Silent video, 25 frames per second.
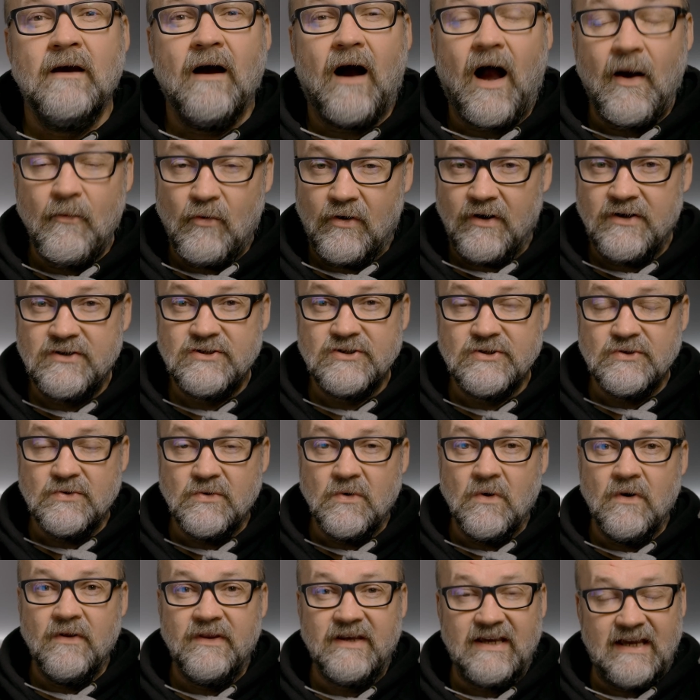I want to
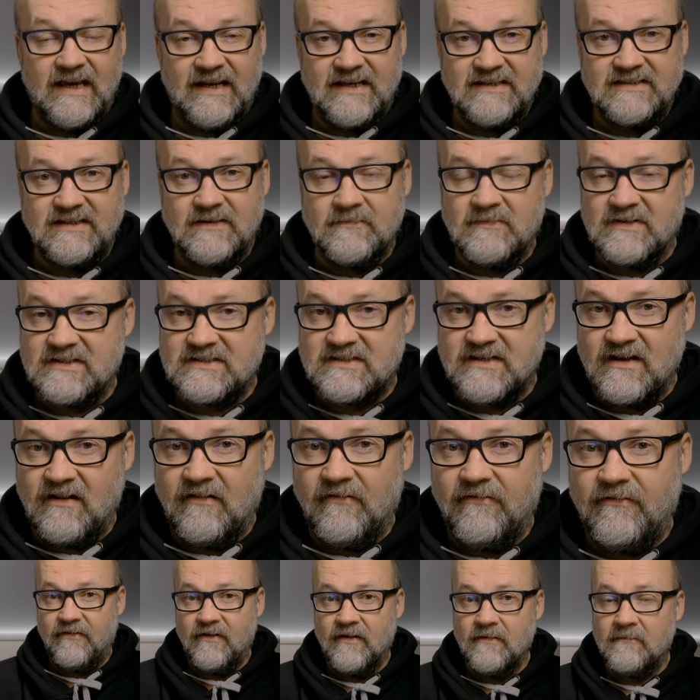do the editing
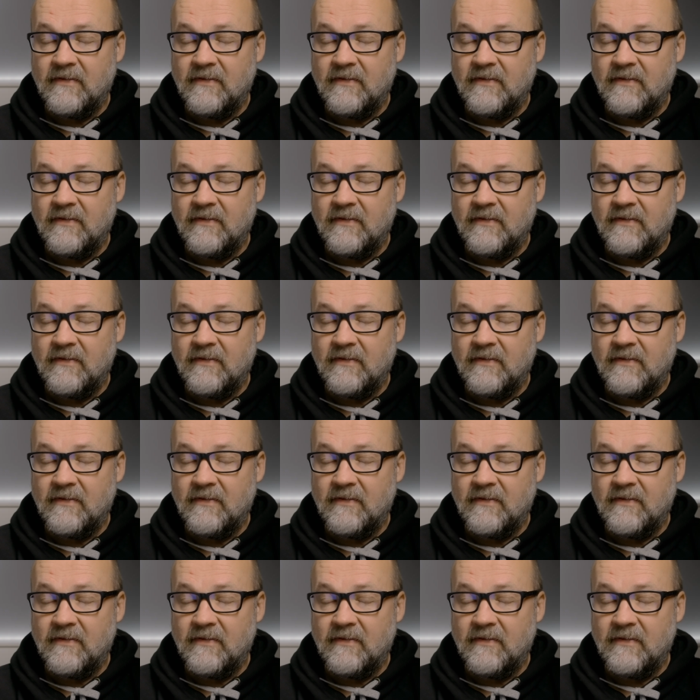myself.